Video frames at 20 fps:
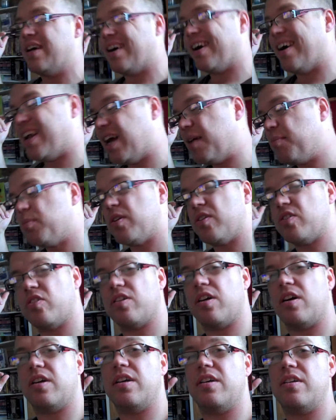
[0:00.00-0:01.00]
I'm gonna
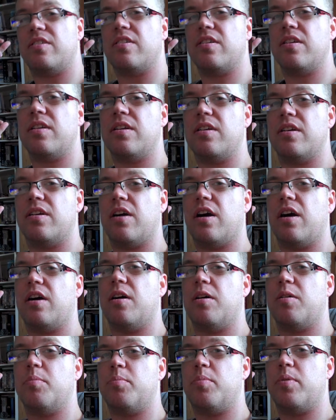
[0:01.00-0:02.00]
start eating
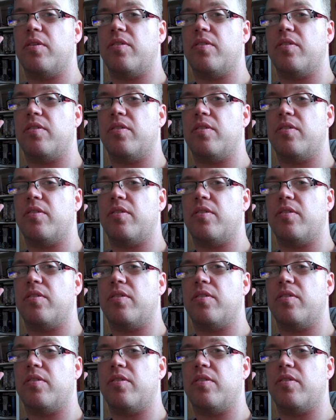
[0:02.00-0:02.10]
carb,